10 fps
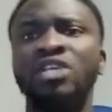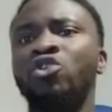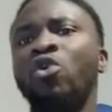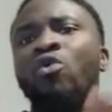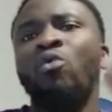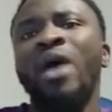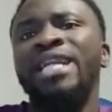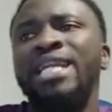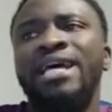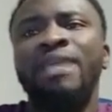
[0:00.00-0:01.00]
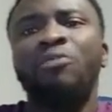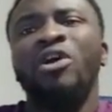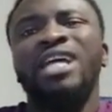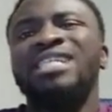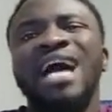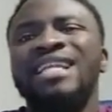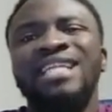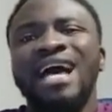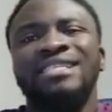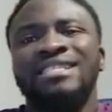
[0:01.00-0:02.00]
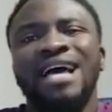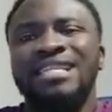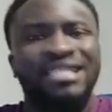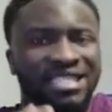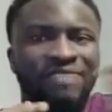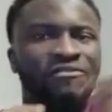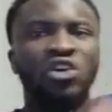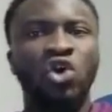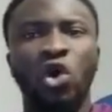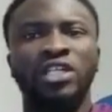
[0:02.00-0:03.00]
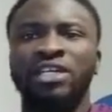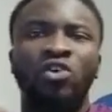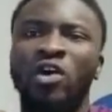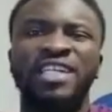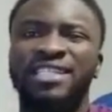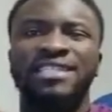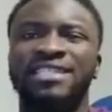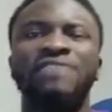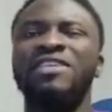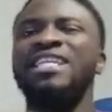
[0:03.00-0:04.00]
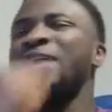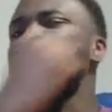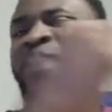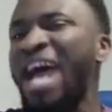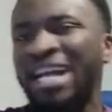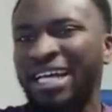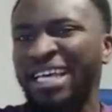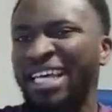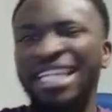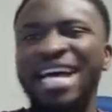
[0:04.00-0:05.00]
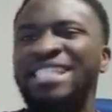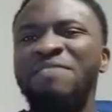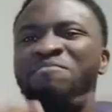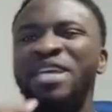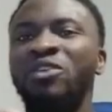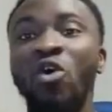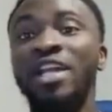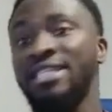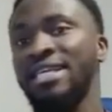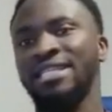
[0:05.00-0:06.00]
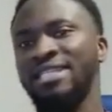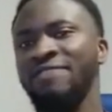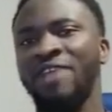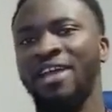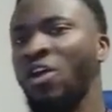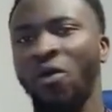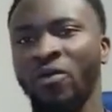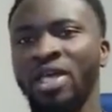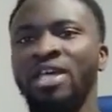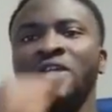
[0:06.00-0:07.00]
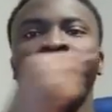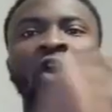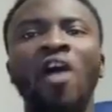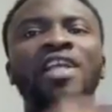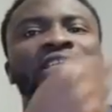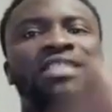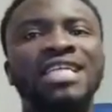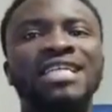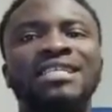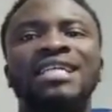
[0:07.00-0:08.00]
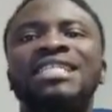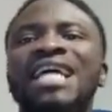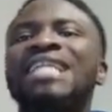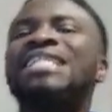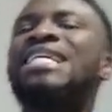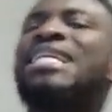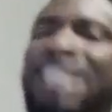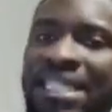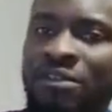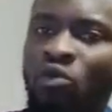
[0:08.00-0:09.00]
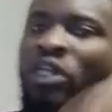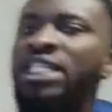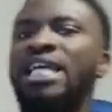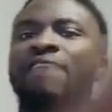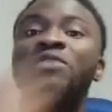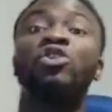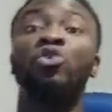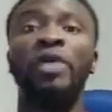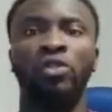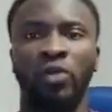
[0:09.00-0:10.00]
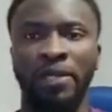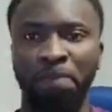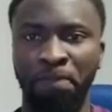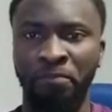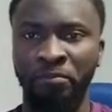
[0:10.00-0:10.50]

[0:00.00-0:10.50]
So when the hypocrites are deceiving God and God is deceiving them back, it doesn't mean God is a deceiver. No. God is just retaliating what they have been doing to him.